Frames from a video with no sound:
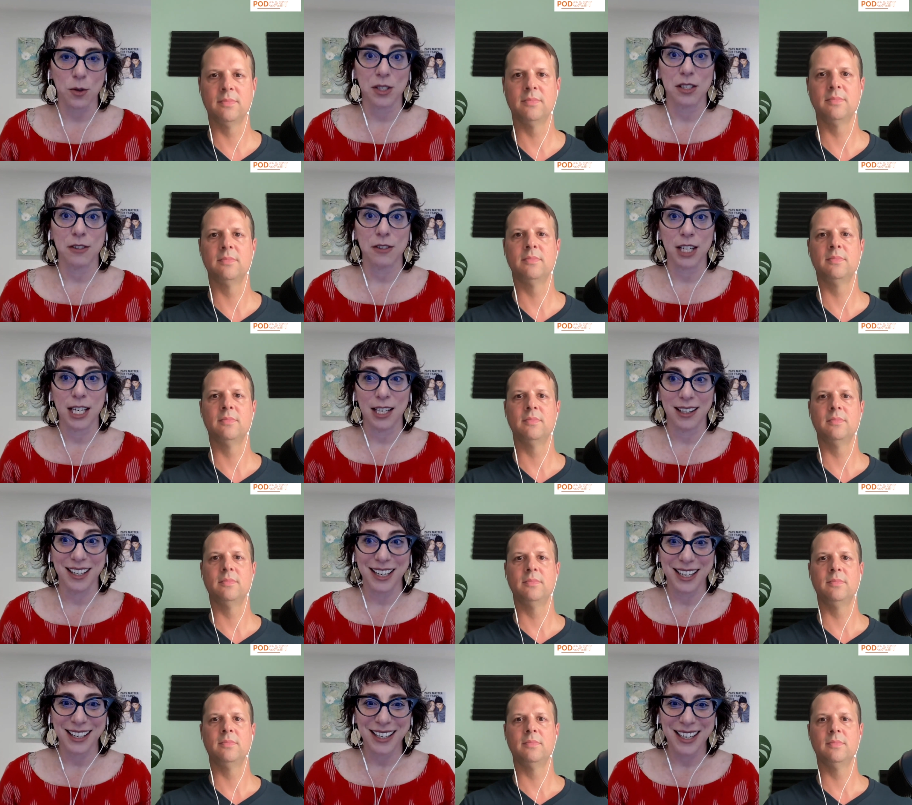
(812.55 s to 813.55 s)
Speaker 1: source of
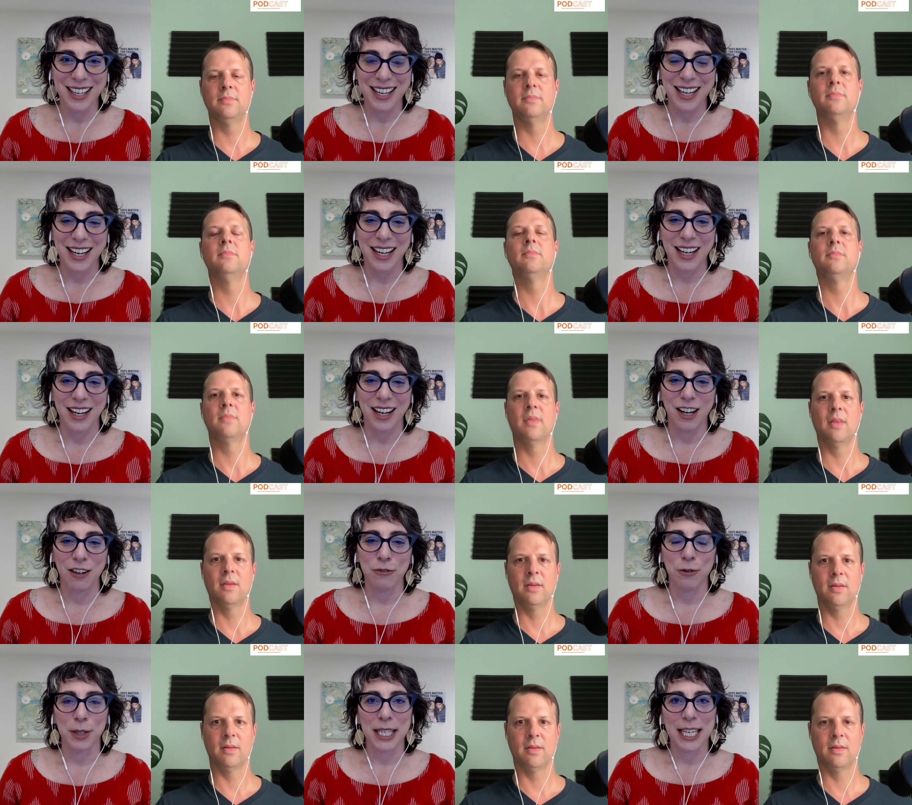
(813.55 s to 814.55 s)
healing, uh,
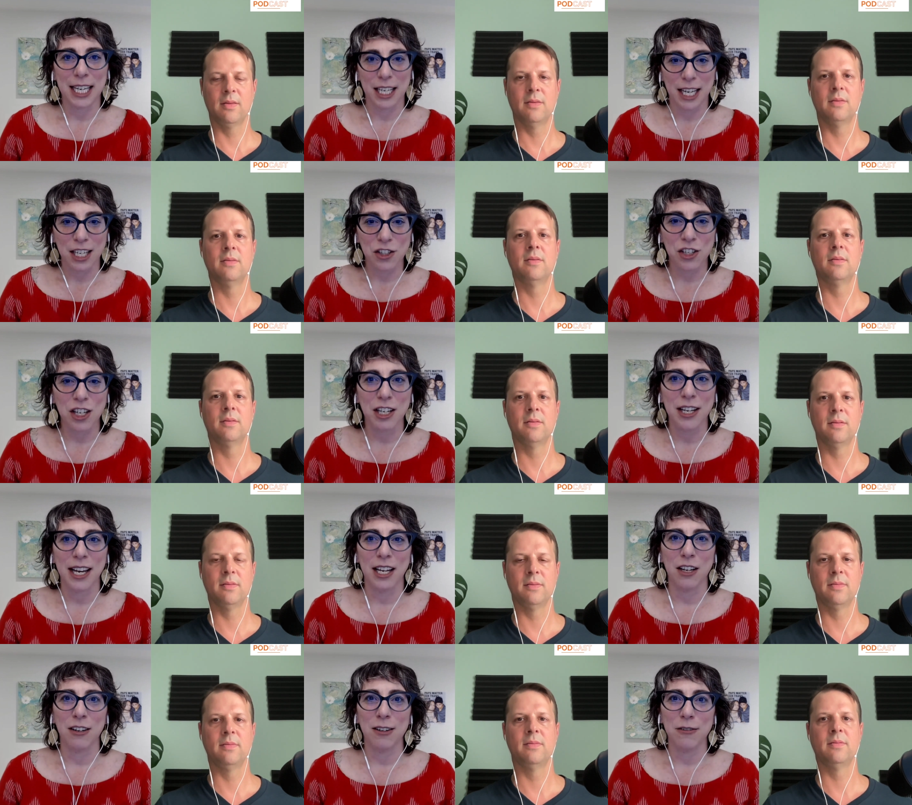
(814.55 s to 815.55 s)
of reconnection,
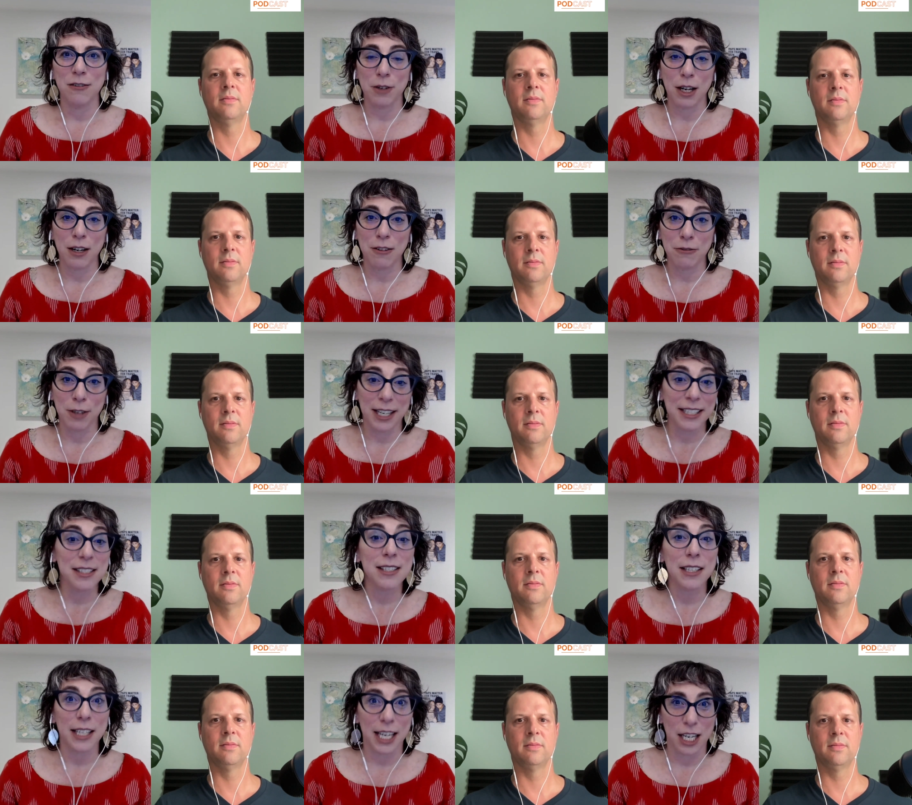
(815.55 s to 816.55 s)
and of, of
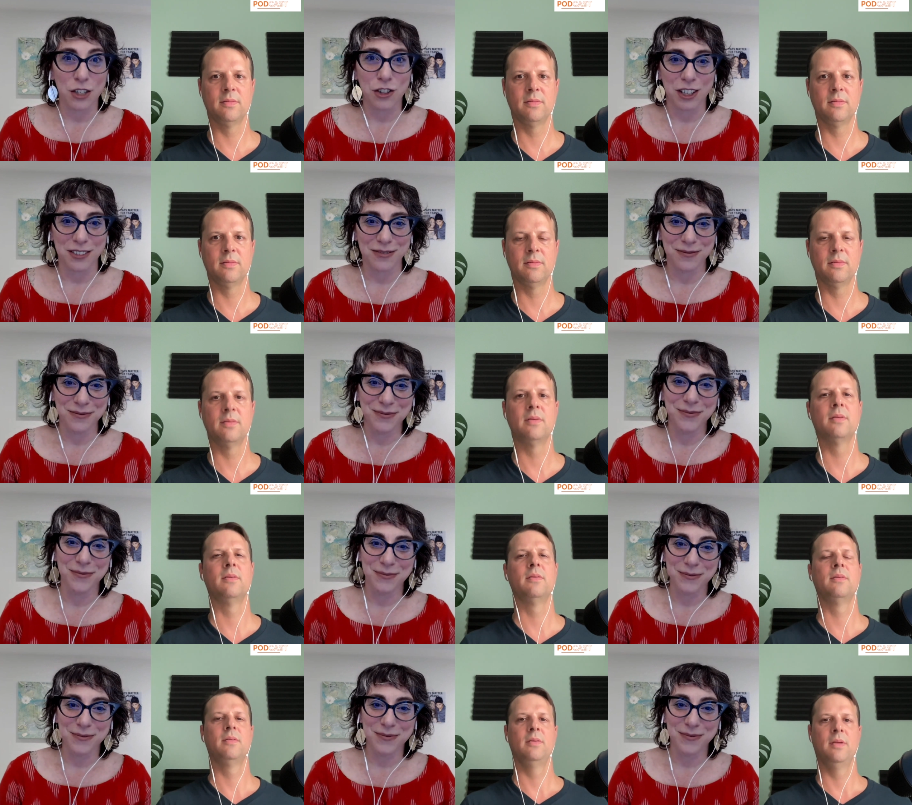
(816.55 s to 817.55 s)
reconciliation.
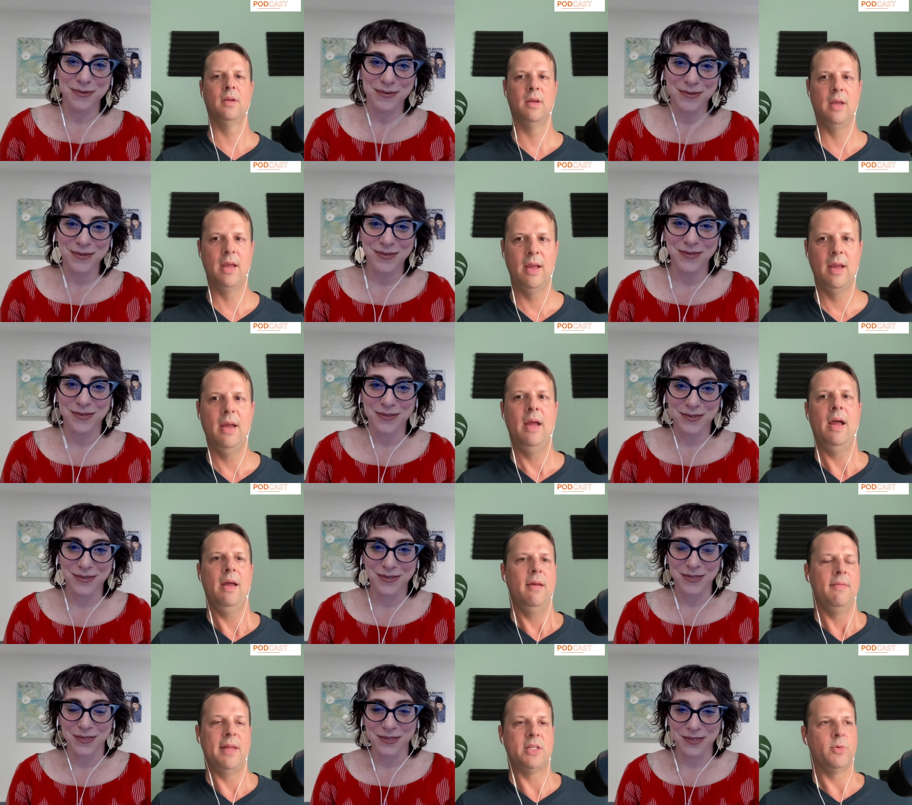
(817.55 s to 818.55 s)

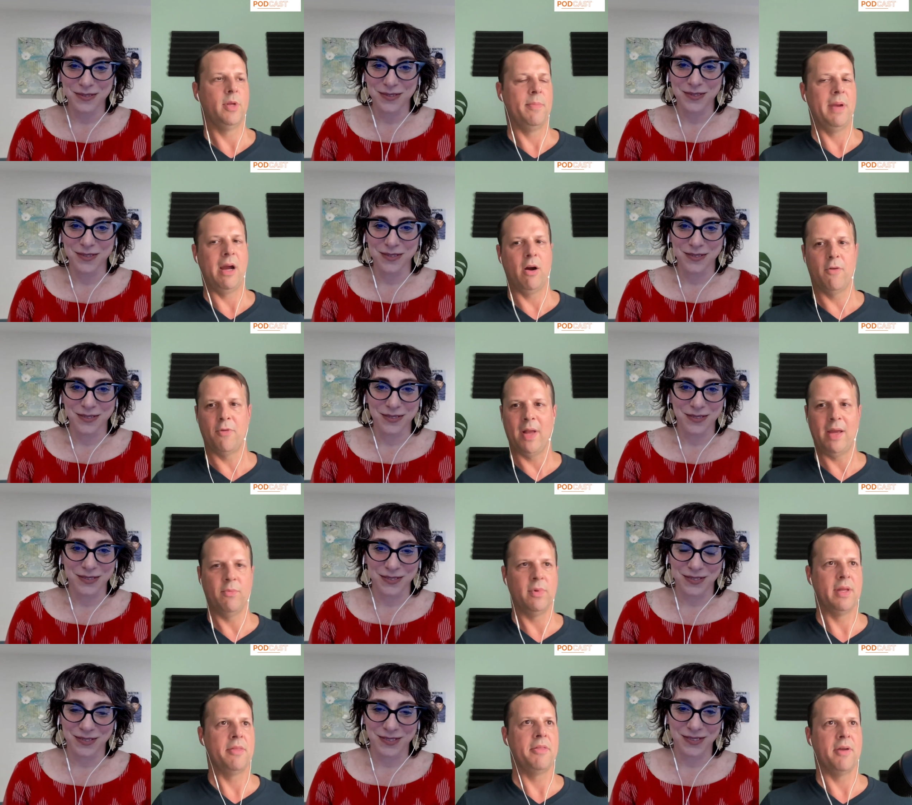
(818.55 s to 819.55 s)
Speaker 2: That's really powerful. I
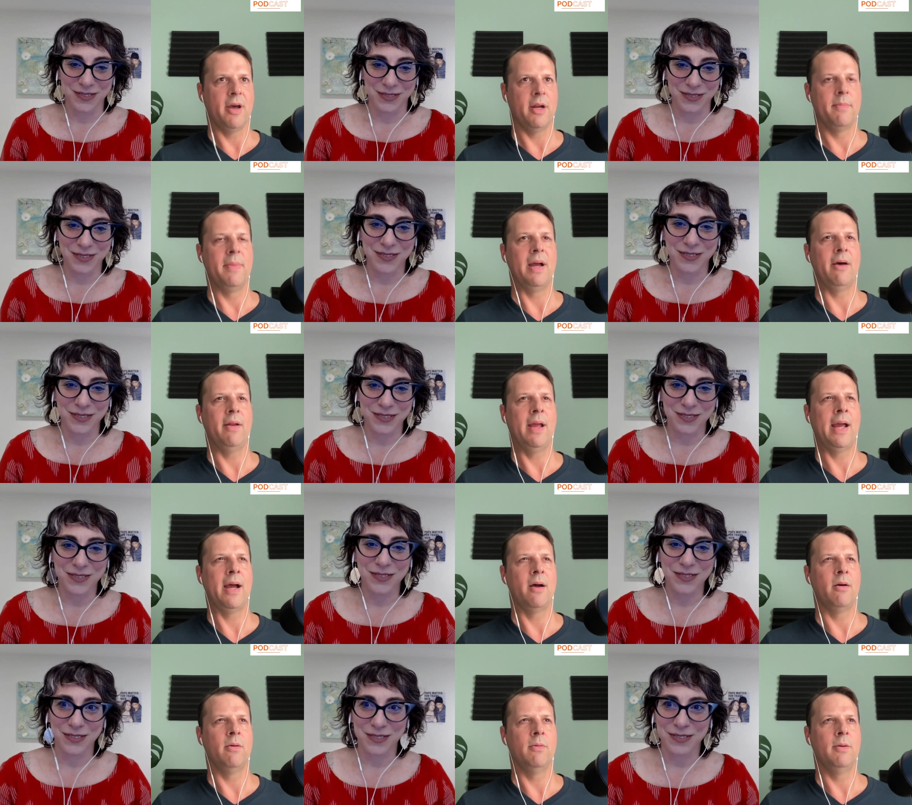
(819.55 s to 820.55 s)
hadn't really thought about
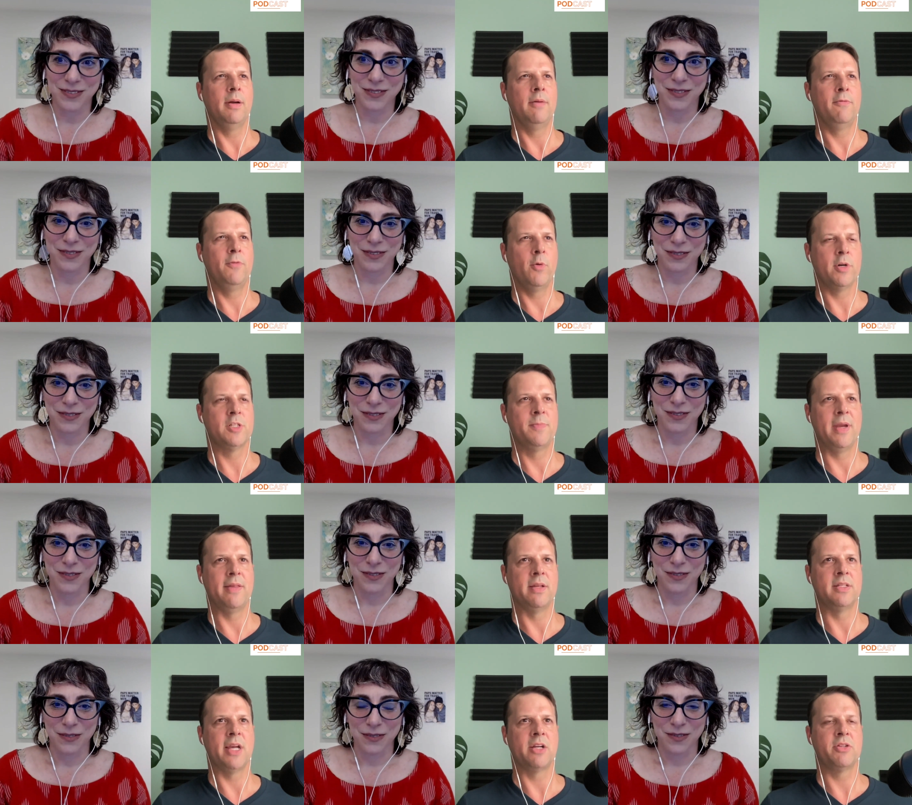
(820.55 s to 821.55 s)
how forest
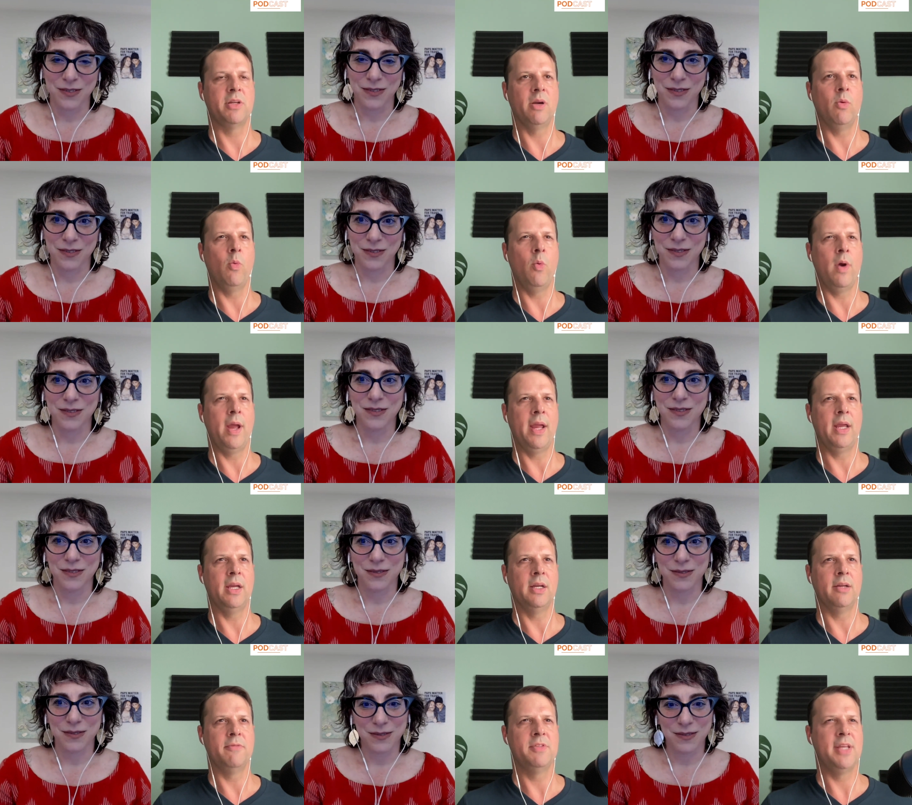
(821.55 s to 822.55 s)
bathing is actually a
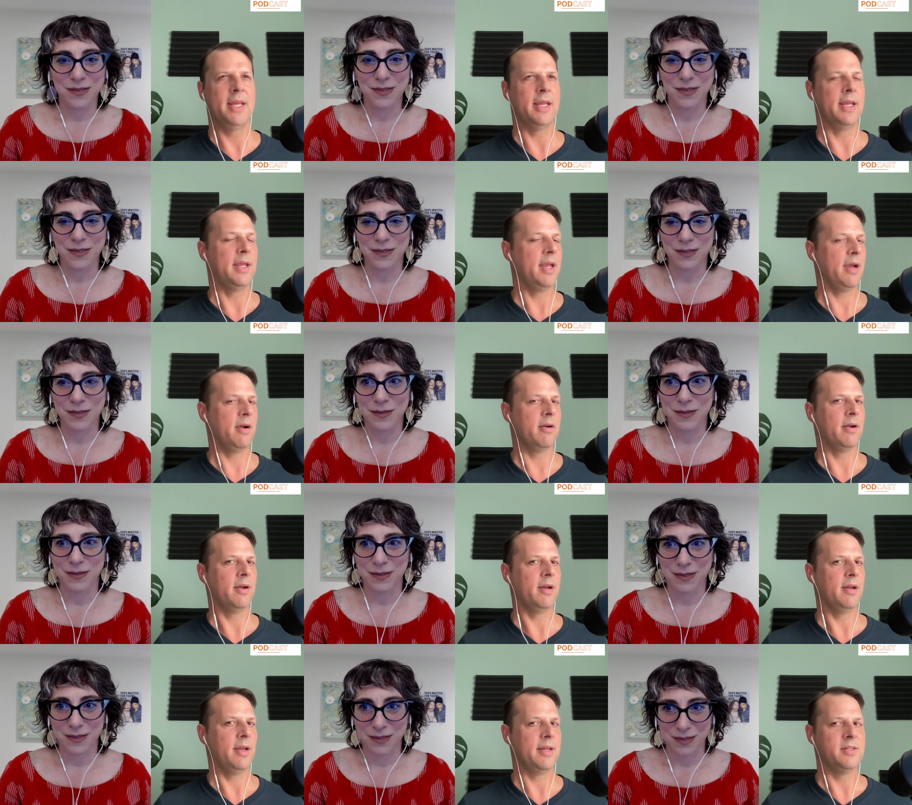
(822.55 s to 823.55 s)
way of taking
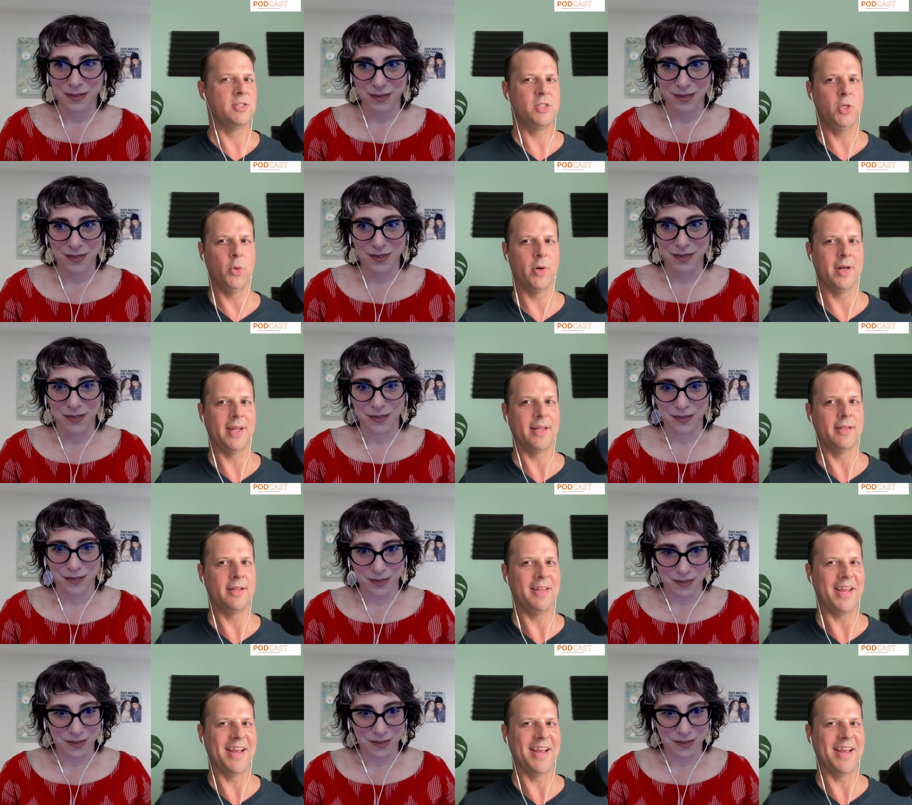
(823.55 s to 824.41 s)
care and stewarding the